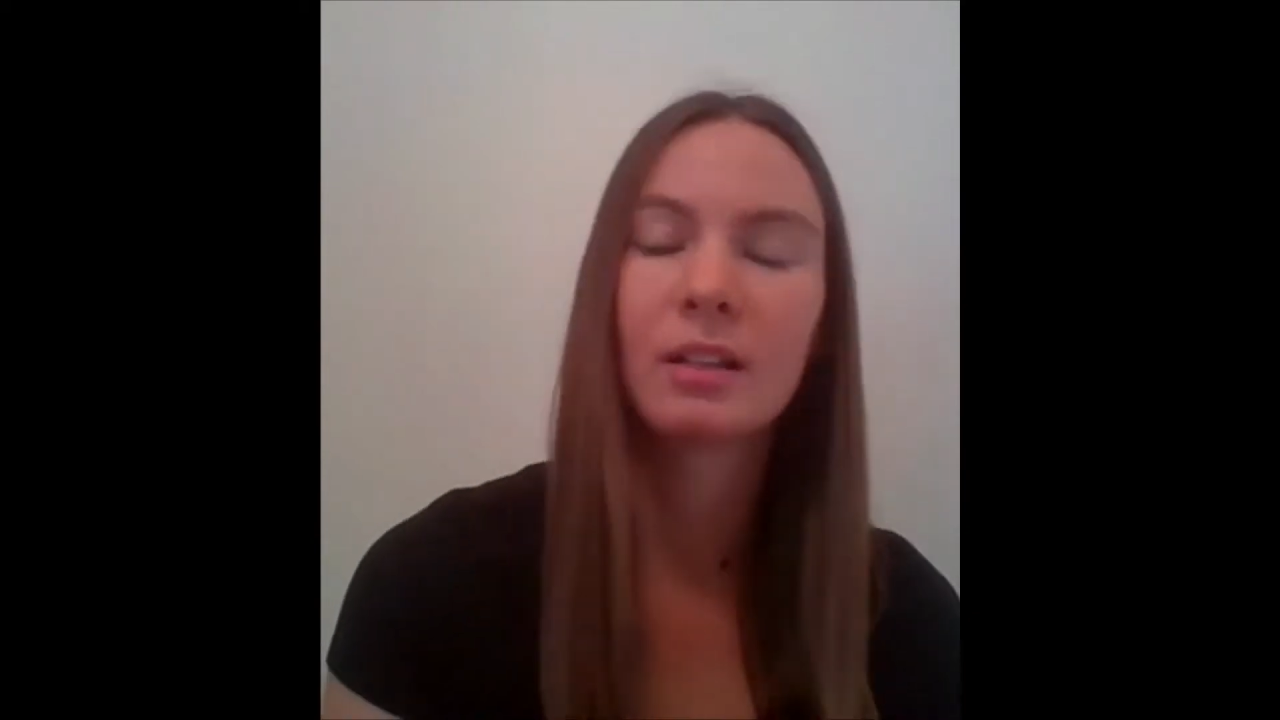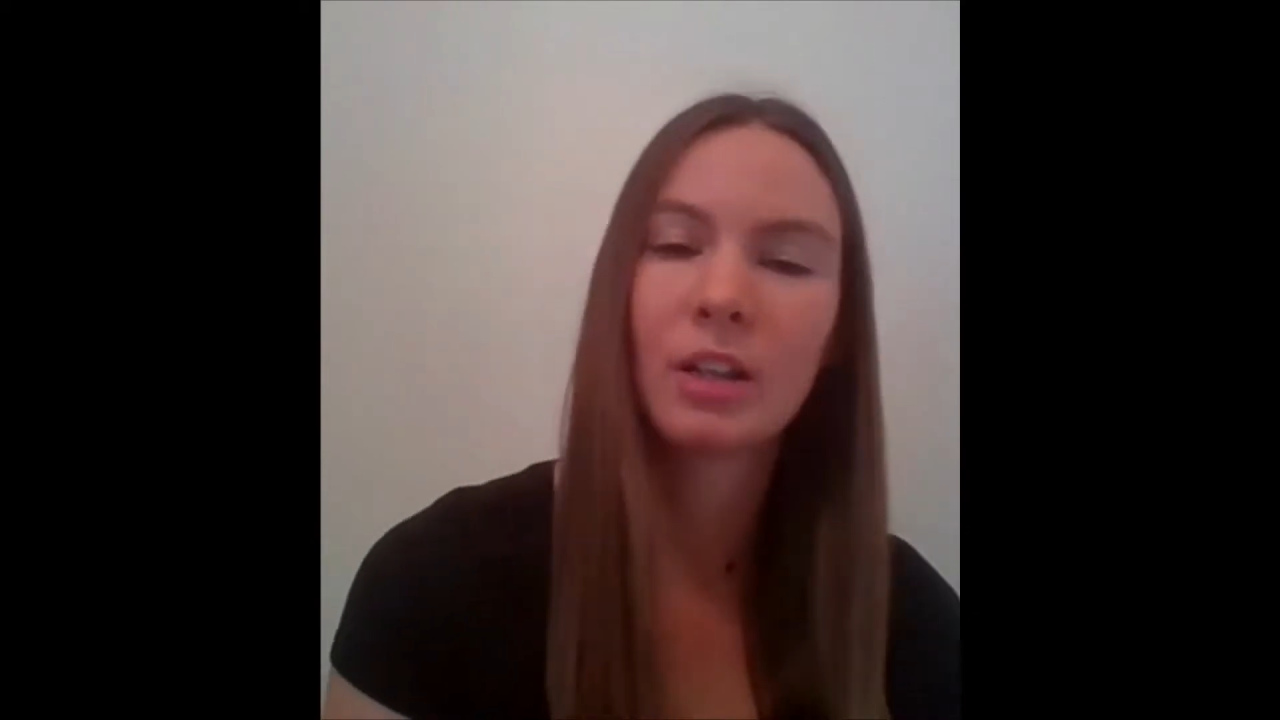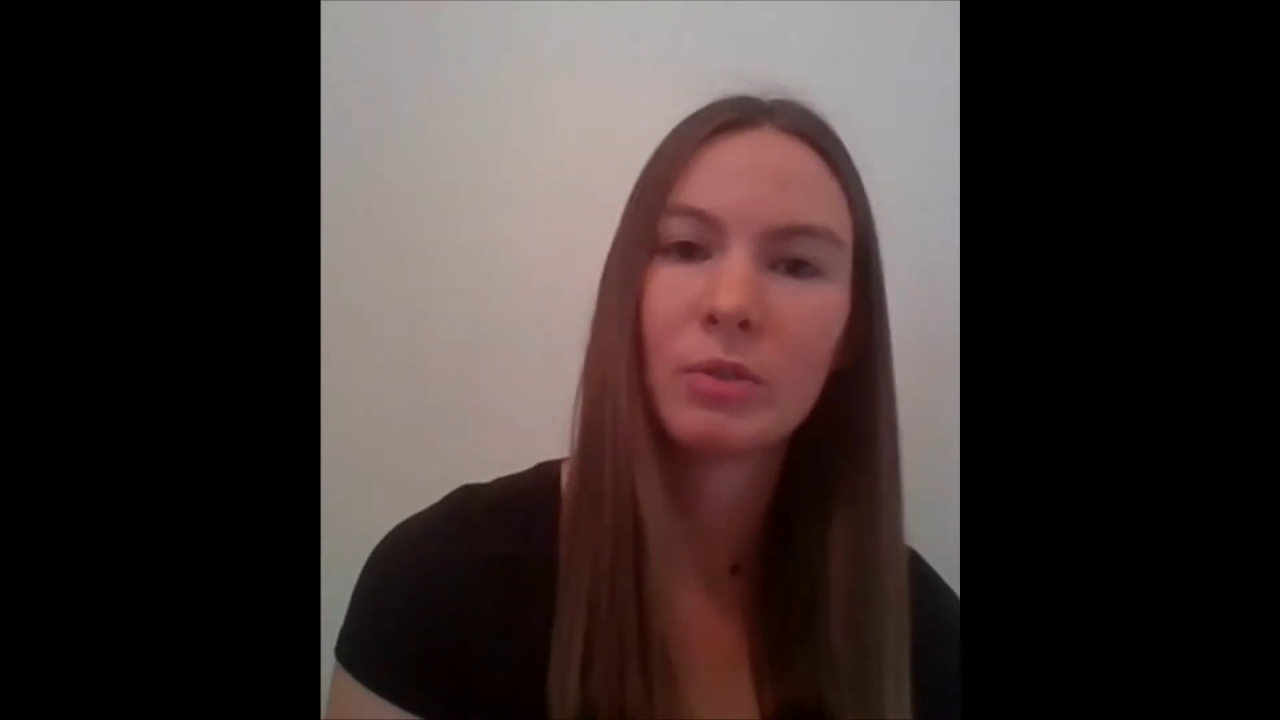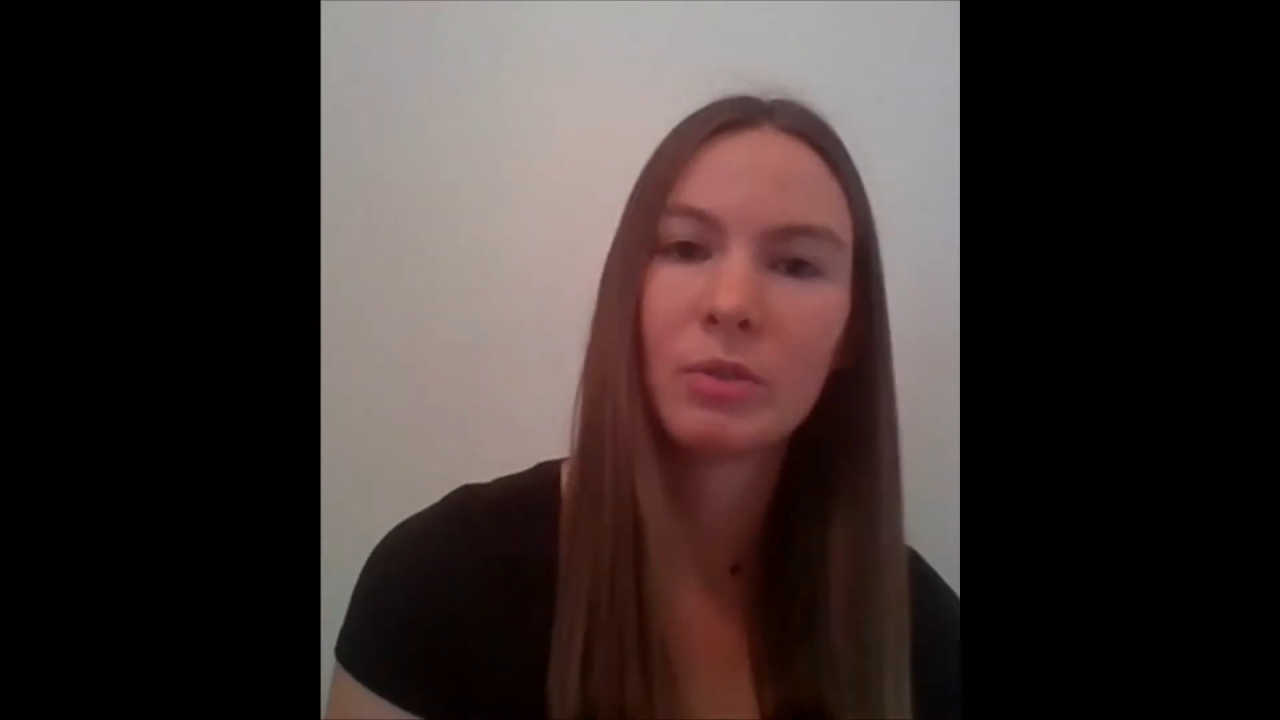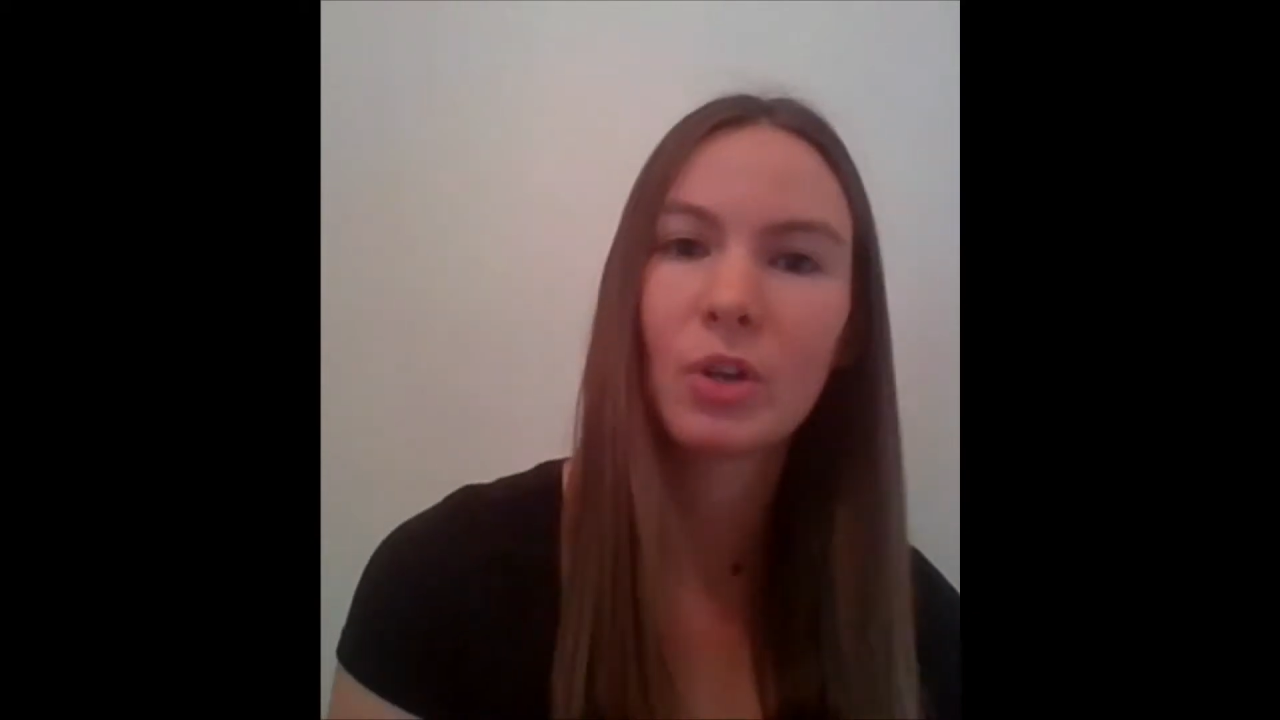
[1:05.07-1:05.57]

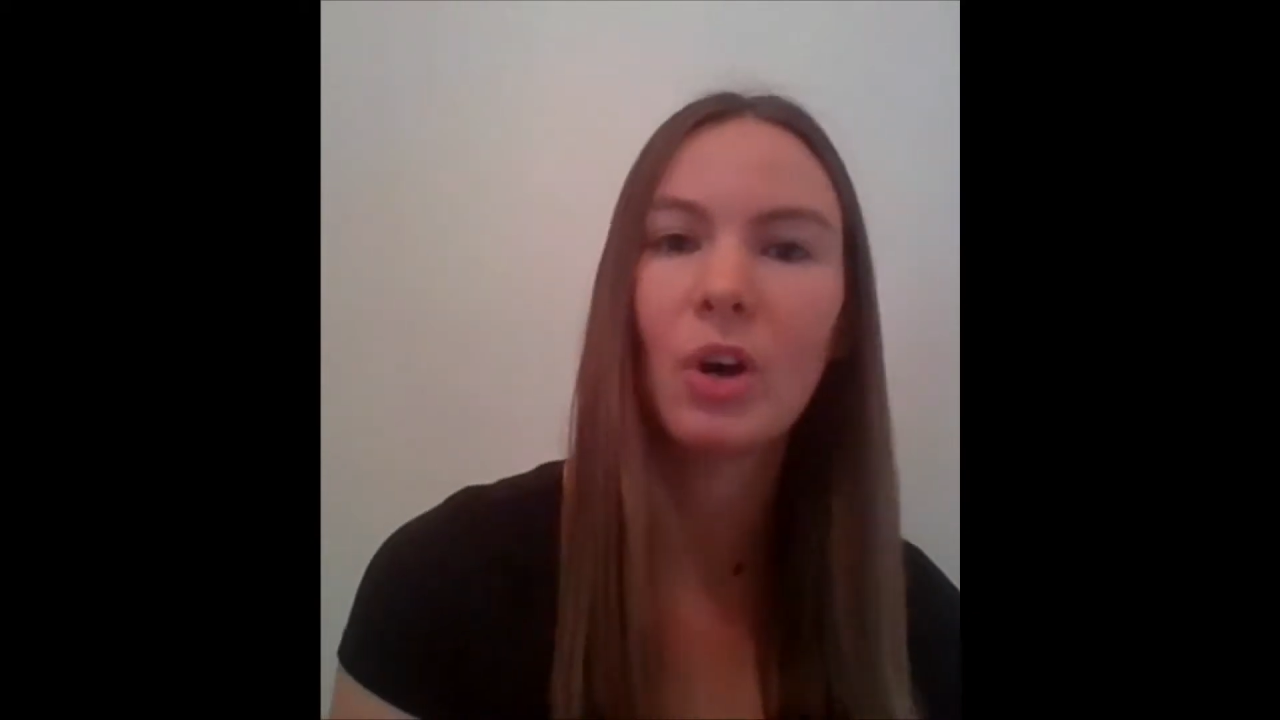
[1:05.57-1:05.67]
and going to